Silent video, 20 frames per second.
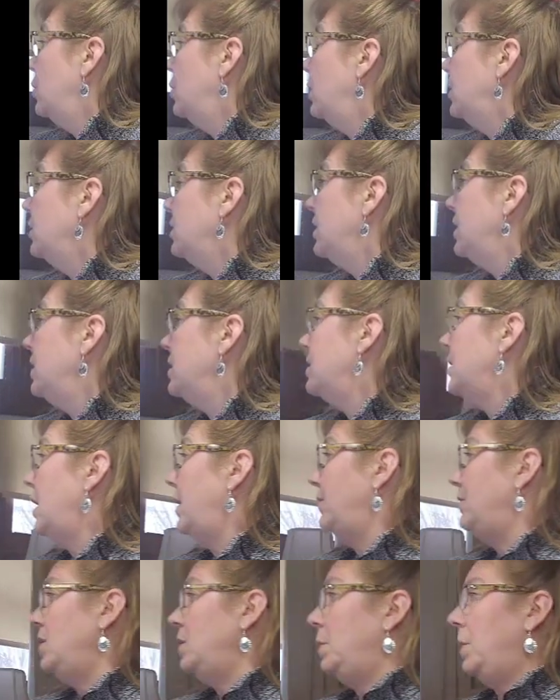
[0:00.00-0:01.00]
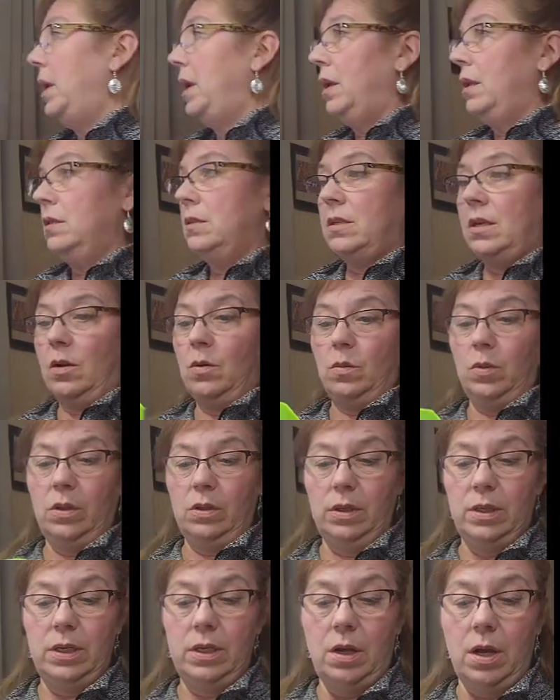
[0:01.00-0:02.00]
quilting safety pins are
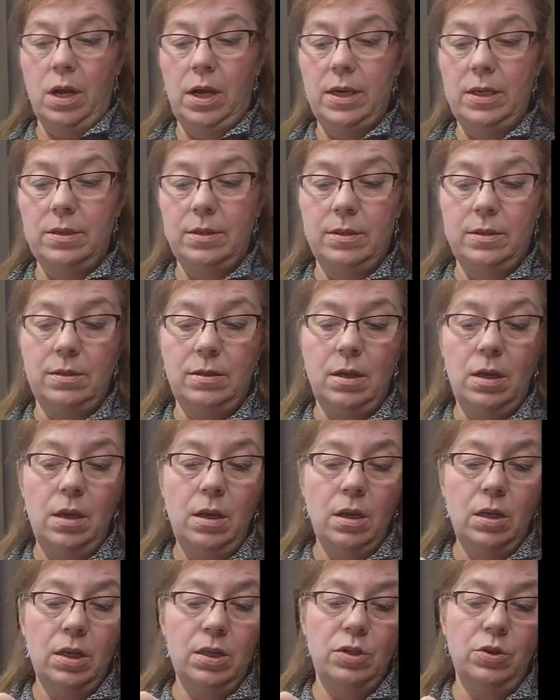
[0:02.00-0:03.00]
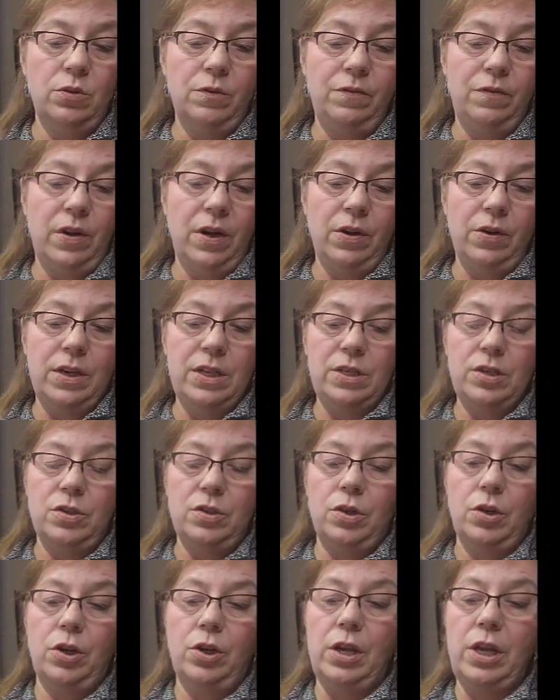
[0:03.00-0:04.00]
really nice because they're very
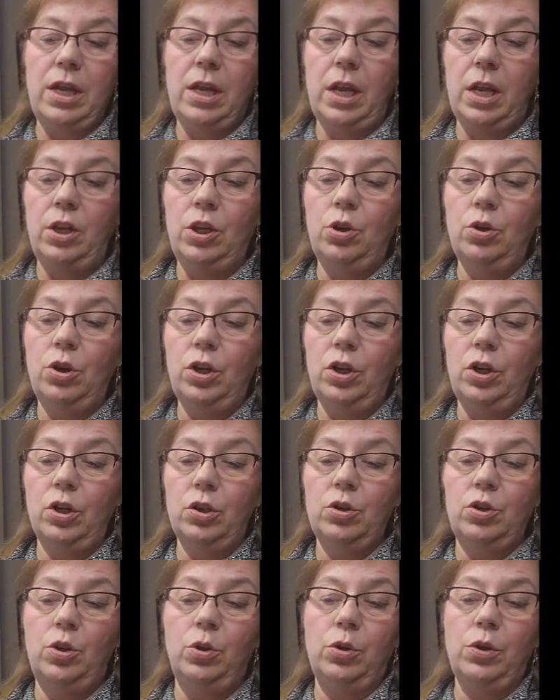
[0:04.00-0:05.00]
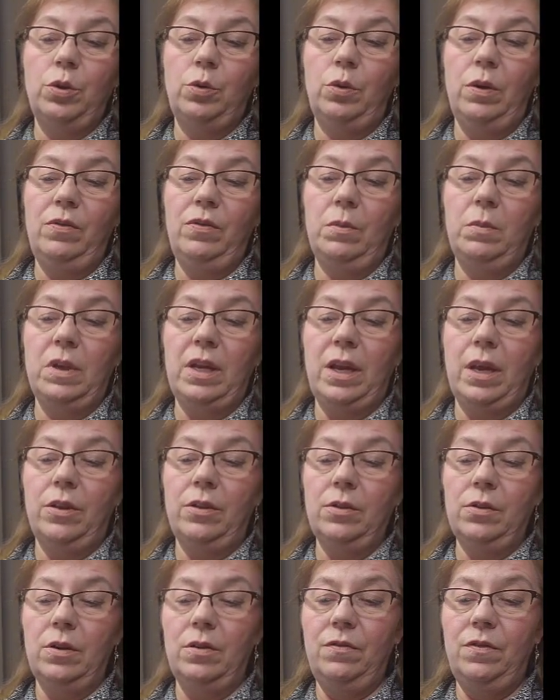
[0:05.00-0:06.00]
sturdy, and you could hook 2 or 3 of them
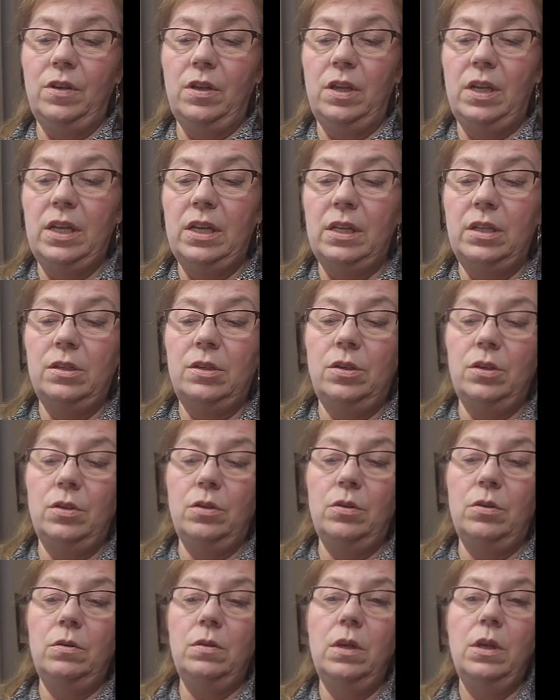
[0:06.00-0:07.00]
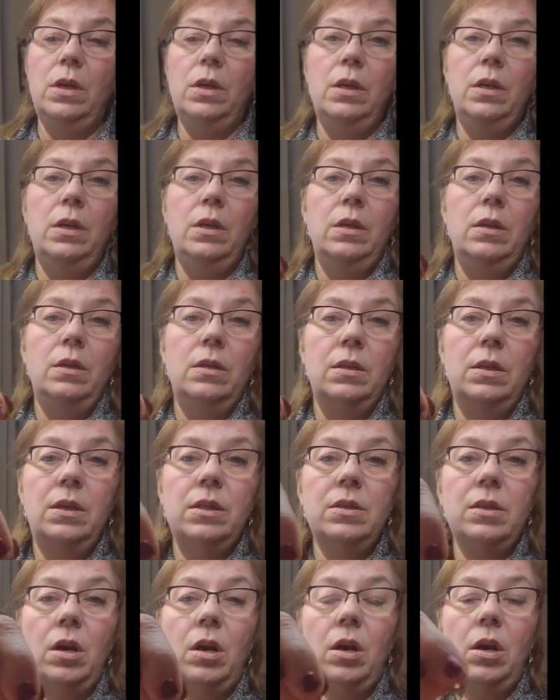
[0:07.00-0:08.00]
together if you needed to.
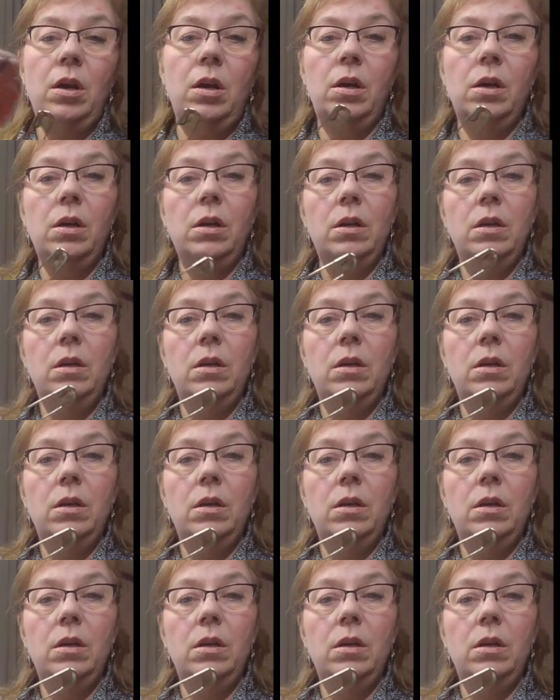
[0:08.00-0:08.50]
These are